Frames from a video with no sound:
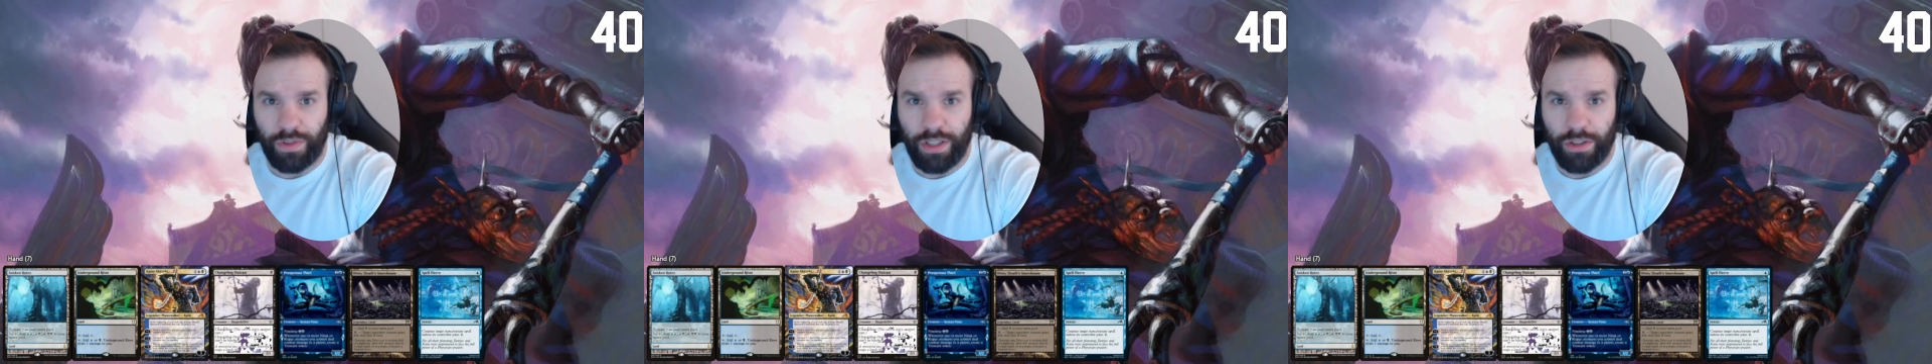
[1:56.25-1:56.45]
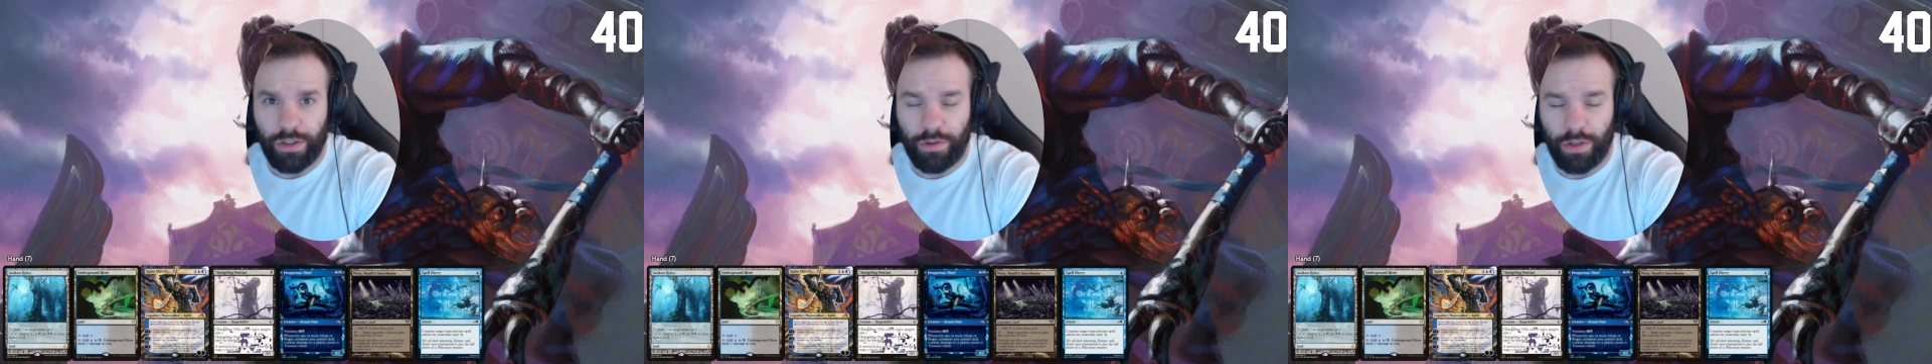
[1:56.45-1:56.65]

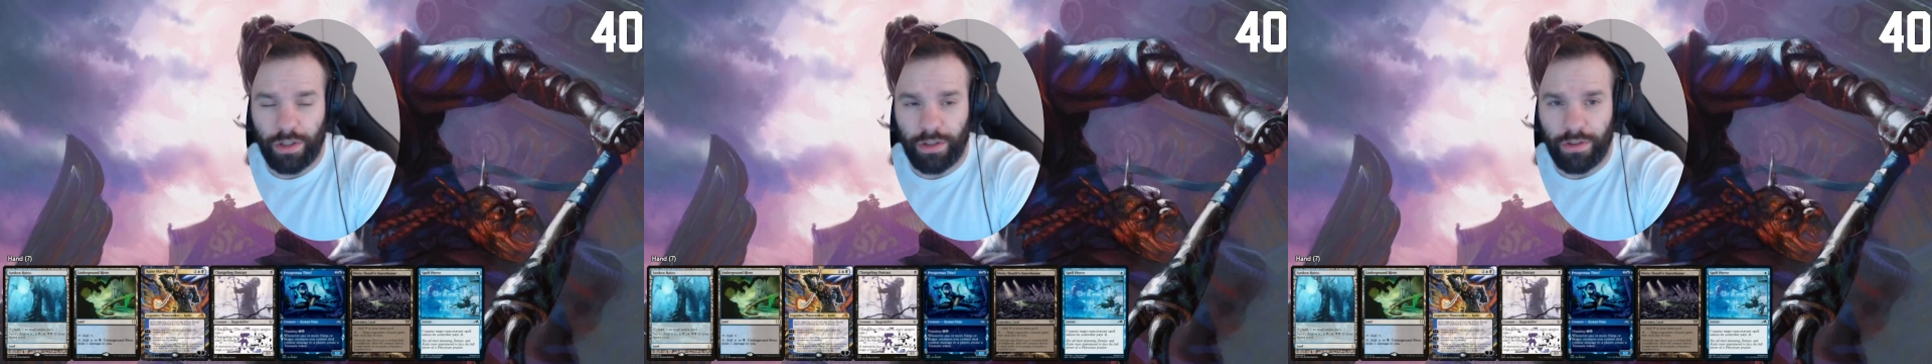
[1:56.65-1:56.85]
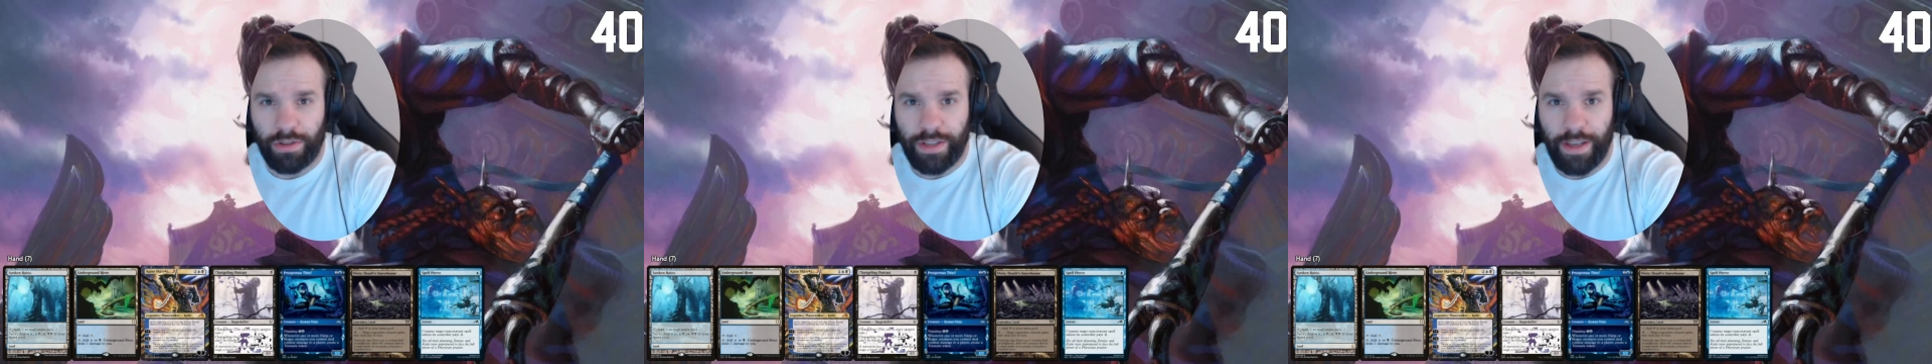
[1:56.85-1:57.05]
ninja
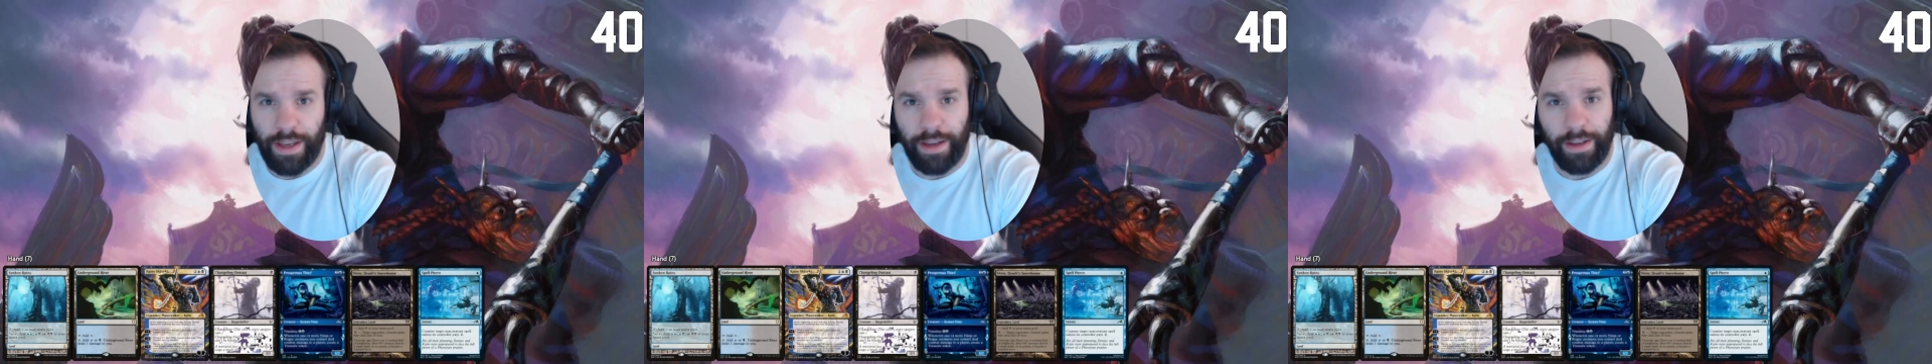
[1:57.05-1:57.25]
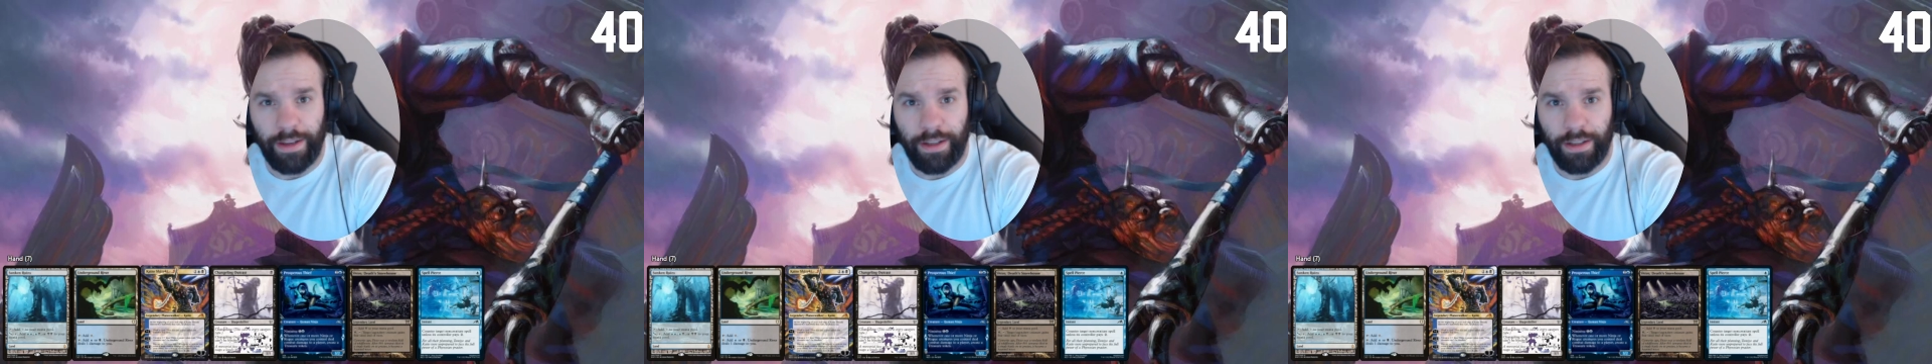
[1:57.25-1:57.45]
triggers
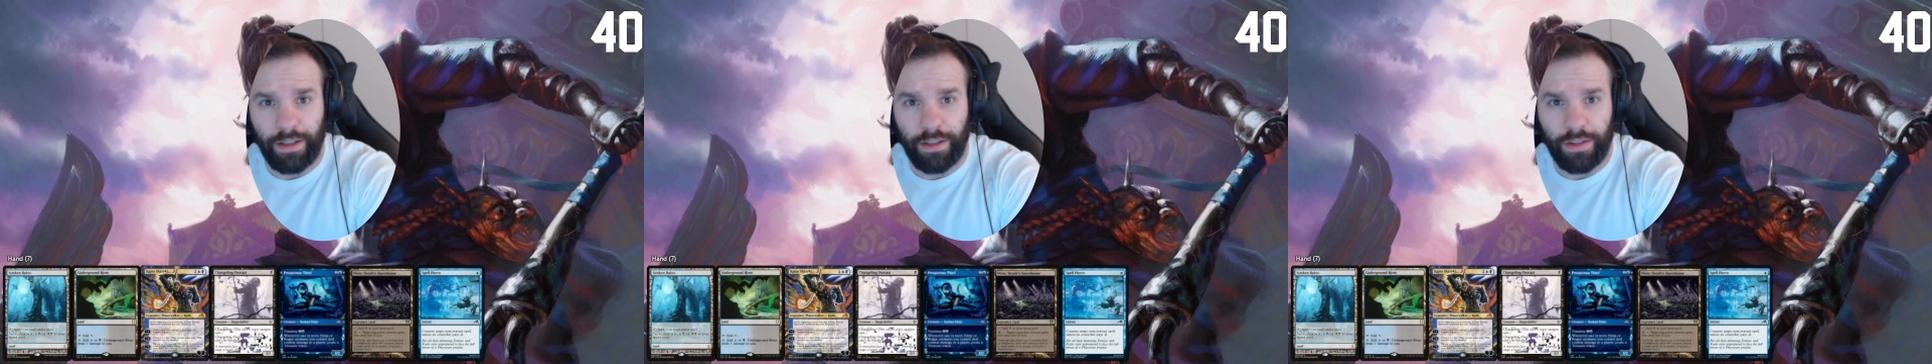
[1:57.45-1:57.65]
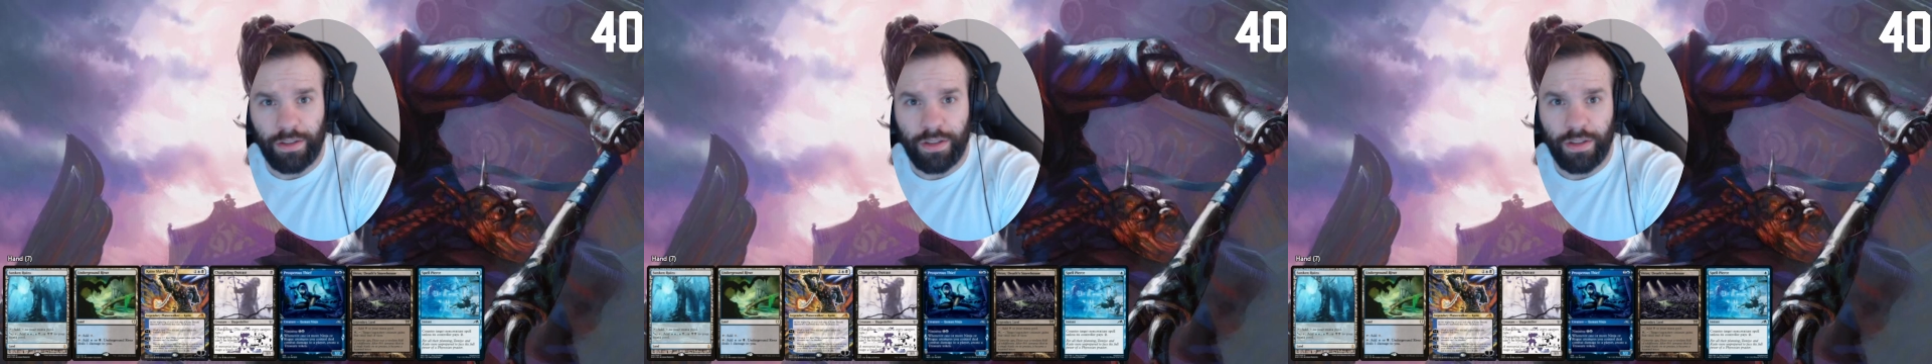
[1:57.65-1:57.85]

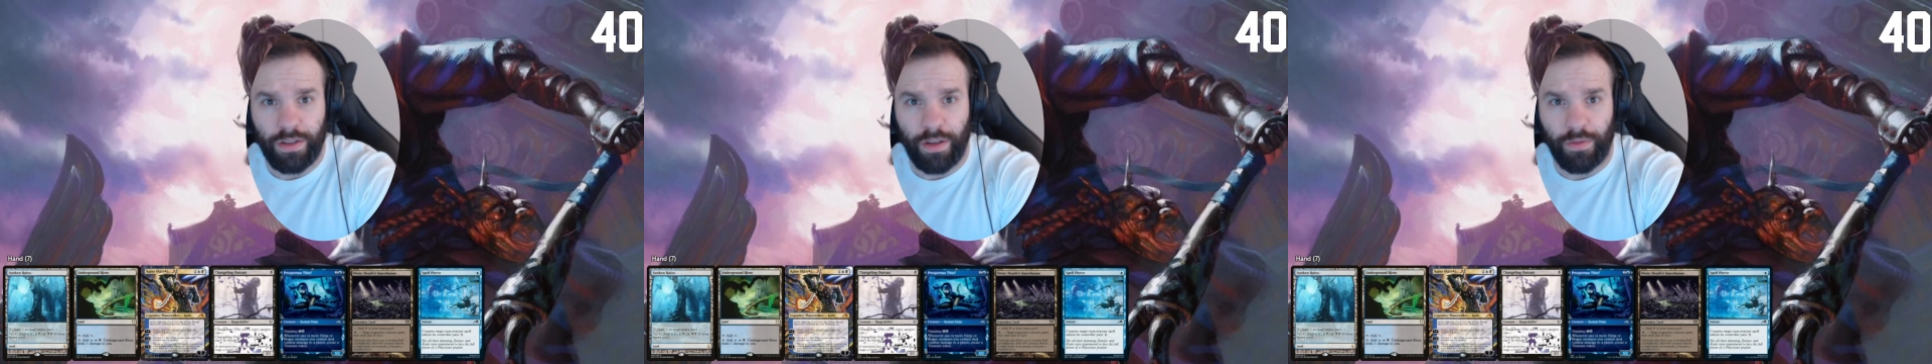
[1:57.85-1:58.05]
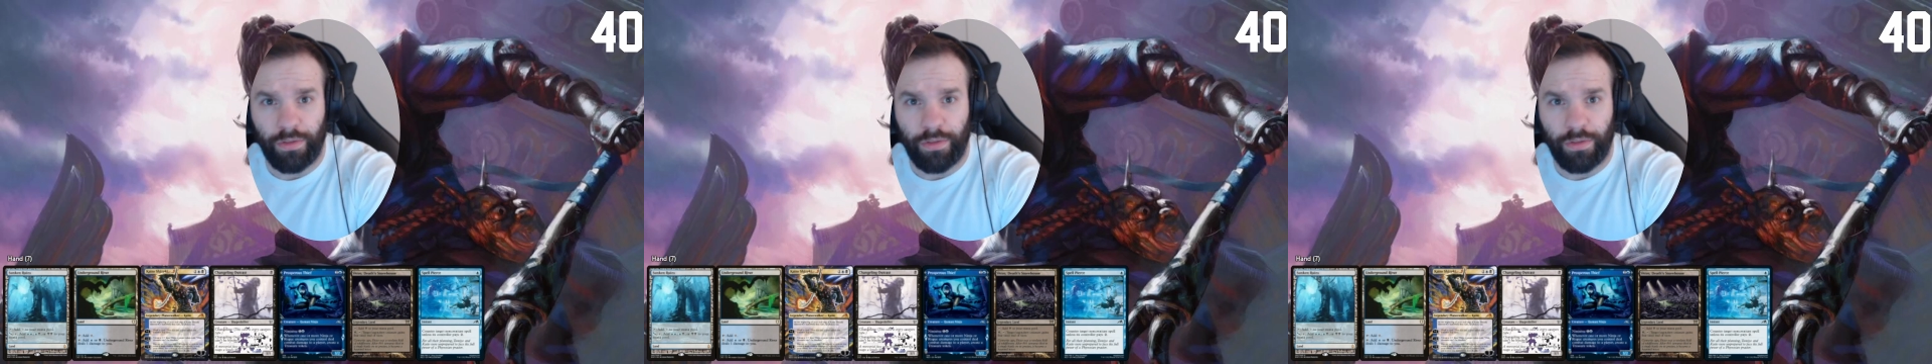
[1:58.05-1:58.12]
and